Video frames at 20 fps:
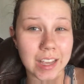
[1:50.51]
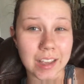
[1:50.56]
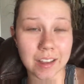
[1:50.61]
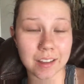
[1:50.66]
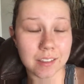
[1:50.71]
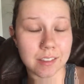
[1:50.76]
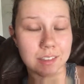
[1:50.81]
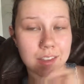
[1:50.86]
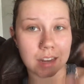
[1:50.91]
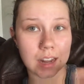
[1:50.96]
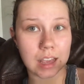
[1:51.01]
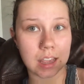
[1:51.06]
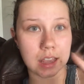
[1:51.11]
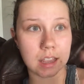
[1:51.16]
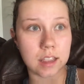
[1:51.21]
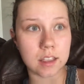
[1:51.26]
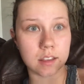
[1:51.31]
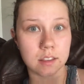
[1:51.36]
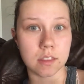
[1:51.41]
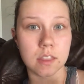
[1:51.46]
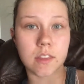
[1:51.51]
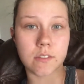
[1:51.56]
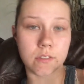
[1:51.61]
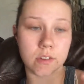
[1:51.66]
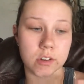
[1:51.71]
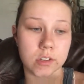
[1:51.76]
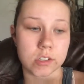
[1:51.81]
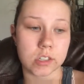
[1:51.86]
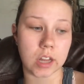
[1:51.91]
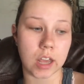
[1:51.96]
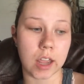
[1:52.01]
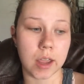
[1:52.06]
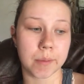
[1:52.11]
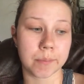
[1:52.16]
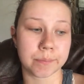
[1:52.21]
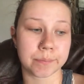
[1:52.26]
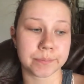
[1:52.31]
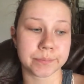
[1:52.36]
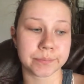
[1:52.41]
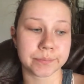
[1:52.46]
Because today is the first day.
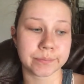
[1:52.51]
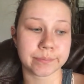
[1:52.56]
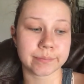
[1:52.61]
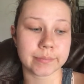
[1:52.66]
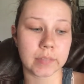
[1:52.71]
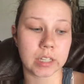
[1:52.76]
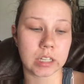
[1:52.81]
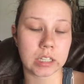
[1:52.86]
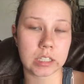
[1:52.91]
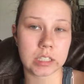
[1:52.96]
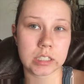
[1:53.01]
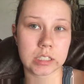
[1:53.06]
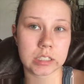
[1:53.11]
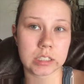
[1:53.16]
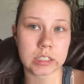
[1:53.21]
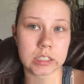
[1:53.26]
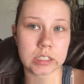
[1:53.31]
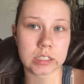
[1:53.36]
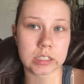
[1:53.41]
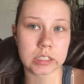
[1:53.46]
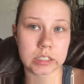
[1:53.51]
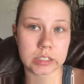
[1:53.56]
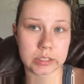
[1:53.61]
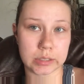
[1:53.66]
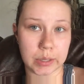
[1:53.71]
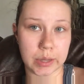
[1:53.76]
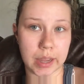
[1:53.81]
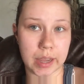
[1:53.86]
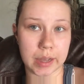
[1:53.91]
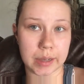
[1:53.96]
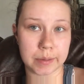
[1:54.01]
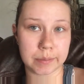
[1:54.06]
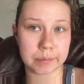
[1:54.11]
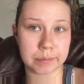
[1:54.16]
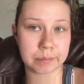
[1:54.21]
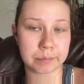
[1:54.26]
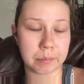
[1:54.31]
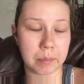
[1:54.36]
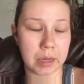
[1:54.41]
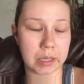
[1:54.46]
So
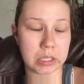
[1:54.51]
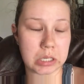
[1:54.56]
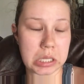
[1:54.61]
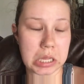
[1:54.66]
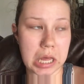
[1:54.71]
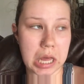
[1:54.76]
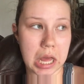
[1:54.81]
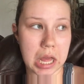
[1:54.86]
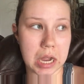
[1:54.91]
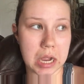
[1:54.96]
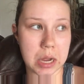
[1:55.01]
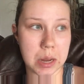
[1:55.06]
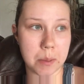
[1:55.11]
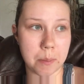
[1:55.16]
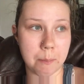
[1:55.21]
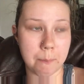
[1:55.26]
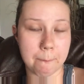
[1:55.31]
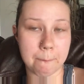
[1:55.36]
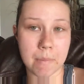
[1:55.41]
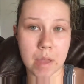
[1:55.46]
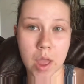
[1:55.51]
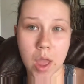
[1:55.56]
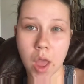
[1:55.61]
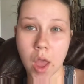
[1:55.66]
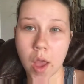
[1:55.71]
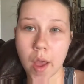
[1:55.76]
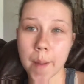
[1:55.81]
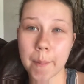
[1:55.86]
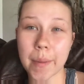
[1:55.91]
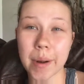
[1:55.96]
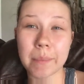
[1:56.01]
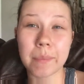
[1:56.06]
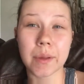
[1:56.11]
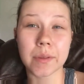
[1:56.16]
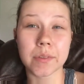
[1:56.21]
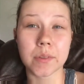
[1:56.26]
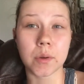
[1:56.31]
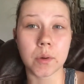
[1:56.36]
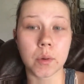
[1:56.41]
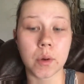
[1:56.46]
yeah, might do that. But I'm
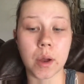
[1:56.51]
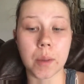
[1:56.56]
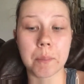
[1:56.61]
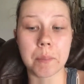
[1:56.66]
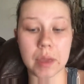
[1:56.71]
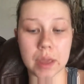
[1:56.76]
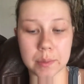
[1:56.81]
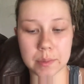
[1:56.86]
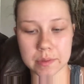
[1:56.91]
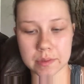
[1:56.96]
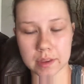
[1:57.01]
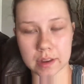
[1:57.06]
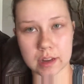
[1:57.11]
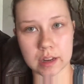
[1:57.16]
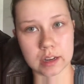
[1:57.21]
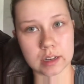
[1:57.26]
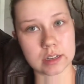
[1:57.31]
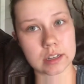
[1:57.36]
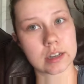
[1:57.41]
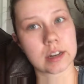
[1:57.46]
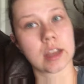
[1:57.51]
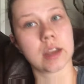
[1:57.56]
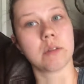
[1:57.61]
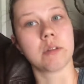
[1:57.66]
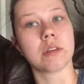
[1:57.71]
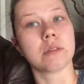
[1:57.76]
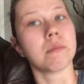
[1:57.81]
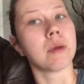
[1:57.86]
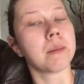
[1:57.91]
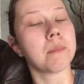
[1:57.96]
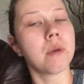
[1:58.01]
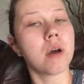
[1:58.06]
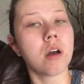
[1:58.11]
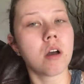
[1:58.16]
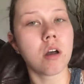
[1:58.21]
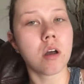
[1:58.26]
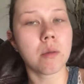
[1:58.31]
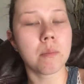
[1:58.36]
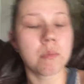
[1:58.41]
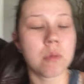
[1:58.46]
also babysitting tonight with my
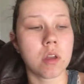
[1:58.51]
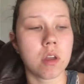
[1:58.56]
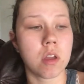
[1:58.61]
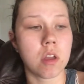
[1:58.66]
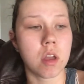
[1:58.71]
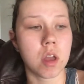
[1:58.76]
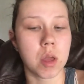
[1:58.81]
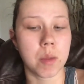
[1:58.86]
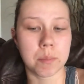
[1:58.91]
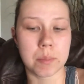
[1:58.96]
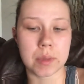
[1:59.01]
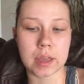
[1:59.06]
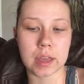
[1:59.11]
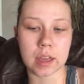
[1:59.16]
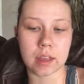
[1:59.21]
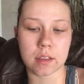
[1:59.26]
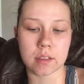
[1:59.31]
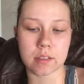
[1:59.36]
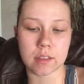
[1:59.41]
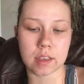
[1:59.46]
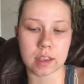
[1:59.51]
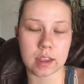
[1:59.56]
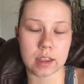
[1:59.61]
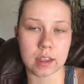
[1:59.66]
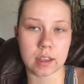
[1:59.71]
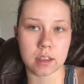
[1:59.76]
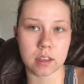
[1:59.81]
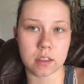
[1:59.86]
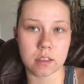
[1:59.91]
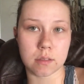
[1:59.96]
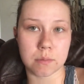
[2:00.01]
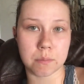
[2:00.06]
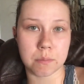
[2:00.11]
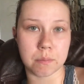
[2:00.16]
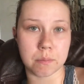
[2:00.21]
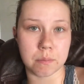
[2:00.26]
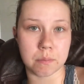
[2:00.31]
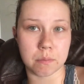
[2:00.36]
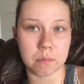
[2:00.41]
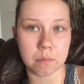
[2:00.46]
mom because it is
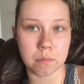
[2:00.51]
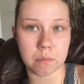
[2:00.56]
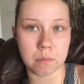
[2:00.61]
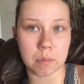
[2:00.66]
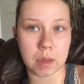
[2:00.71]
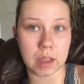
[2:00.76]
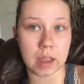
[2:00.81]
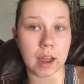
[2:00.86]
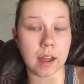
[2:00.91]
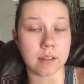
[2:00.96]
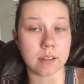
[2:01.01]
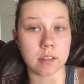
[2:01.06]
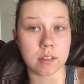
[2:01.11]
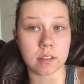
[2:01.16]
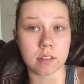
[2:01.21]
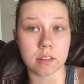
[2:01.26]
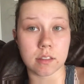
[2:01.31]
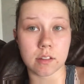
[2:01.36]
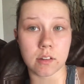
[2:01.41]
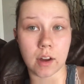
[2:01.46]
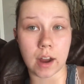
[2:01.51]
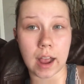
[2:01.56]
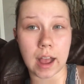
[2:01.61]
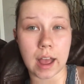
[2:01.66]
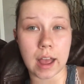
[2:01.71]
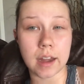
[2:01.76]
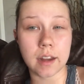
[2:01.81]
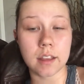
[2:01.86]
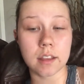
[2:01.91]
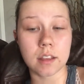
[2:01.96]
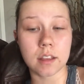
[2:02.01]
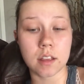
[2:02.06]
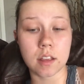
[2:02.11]
my cousin's grad.